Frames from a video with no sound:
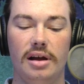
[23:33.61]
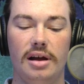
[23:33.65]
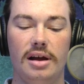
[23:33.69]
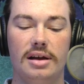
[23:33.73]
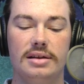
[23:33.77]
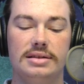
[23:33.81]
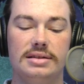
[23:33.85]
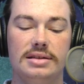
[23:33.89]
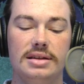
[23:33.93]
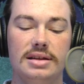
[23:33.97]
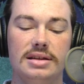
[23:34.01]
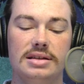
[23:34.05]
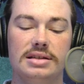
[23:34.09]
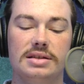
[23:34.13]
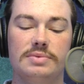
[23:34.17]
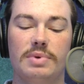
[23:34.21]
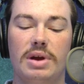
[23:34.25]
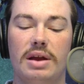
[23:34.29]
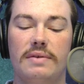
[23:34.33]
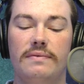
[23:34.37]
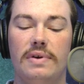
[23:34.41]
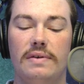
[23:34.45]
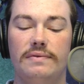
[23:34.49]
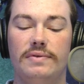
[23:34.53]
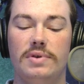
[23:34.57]
Assists, we
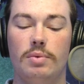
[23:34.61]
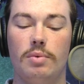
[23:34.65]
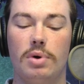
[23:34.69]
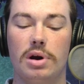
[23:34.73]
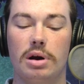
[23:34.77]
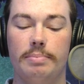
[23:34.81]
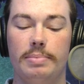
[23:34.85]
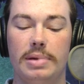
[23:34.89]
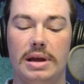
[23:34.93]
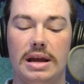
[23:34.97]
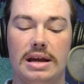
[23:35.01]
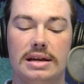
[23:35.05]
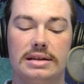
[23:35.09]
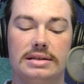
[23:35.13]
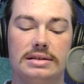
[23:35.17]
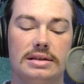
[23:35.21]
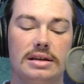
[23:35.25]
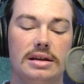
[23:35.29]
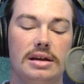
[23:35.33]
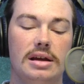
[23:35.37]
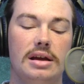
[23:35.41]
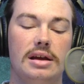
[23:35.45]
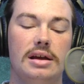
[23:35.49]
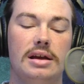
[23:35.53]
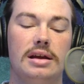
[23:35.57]
had 51 apiece.
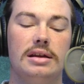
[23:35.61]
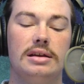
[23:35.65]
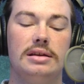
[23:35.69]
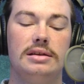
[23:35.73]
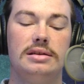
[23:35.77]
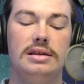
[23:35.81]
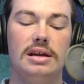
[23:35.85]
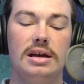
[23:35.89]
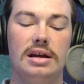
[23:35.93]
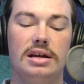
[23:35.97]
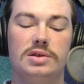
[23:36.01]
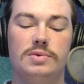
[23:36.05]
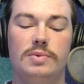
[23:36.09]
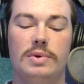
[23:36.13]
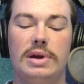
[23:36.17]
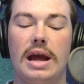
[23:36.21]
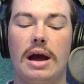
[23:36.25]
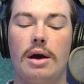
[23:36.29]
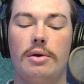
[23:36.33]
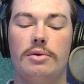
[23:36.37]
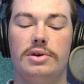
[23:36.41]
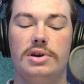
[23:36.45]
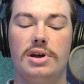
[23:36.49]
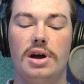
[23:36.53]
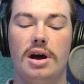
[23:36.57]
Digs, we
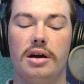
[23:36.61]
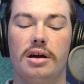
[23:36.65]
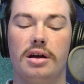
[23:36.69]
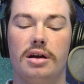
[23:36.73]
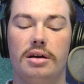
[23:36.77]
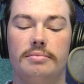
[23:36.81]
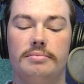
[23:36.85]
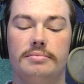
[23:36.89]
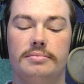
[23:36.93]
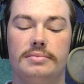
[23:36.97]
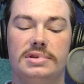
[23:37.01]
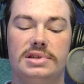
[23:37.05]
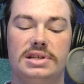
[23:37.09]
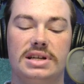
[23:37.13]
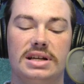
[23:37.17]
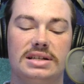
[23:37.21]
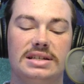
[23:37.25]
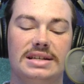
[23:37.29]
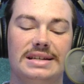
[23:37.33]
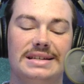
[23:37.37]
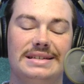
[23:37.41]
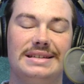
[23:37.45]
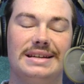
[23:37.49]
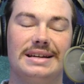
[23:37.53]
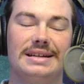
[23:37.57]
outdug them
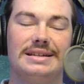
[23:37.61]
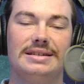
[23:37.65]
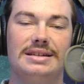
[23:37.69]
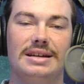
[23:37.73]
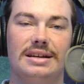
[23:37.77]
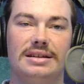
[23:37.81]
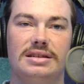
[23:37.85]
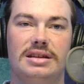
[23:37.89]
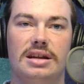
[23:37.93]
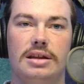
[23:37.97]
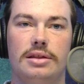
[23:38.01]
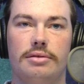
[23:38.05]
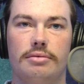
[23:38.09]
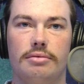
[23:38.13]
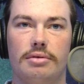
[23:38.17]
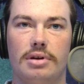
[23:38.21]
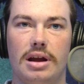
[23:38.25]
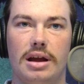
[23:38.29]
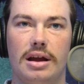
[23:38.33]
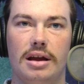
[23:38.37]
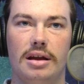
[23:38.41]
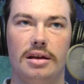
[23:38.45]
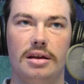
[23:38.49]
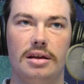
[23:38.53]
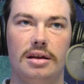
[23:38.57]

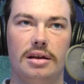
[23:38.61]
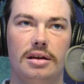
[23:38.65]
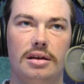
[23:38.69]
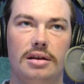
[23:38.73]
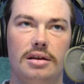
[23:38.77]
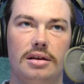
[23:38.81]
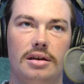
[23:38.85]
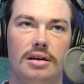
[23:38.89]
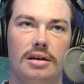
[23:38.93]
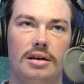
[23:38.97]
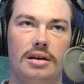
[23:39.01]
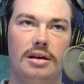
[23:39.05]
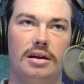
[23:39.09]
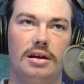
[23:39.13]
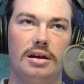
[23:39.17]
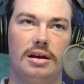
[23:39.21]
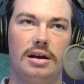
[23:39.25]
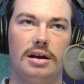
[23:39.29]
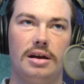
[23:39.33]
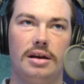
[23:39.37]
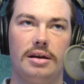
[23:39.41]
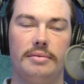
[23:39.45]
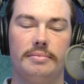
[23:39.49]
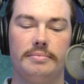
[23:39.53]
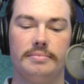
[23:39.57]
66-63.
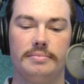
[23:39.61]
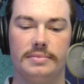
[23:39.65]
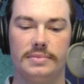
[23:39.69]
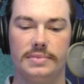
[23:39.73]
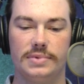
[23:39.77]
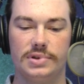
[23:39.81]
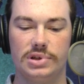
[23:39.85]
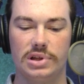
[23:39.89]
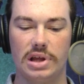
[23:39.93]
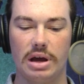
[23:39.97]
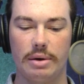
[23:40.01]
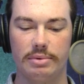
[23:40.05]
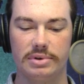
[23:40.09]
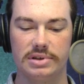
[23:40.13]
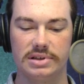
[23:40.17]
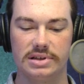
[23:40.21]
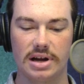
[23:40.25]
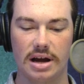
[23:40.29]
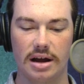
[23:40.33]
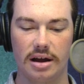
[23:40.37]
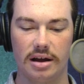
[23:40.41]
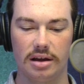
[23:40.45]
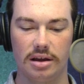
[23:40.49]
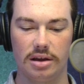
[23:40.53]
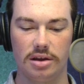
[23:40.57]
So that one's
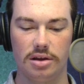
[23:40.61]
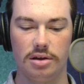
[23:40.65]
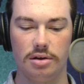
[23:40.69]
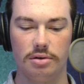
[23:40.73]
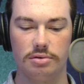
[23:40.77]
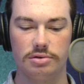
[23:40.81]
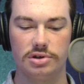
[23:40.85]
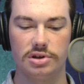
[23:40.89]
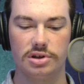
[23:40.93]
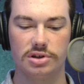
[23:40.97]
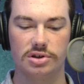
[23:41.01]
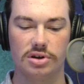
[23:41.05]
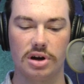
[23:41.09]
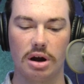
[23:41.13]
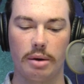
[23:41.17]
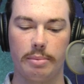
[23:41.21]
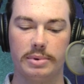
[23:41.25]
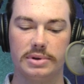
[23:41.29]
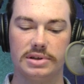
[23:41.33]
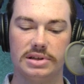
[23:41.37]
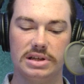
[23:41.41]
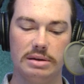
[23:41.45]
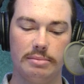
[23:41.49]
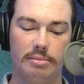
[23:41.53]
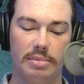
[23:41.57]
not a huge
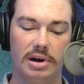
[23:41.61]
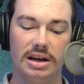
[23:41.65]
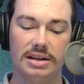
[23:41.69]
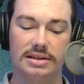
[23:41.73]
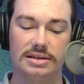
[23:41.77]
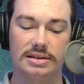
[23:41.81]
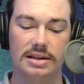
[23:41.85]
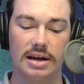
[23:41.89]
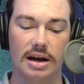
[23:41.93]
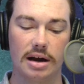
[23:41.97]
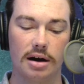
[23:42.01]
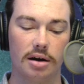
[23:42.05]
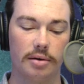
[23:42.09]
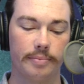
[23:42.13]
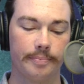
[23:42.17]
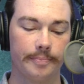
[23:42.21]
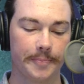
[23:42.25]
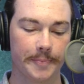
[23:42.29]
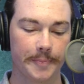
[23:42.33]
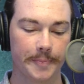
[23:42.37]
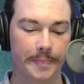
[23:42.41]
discrepancy, but it's there.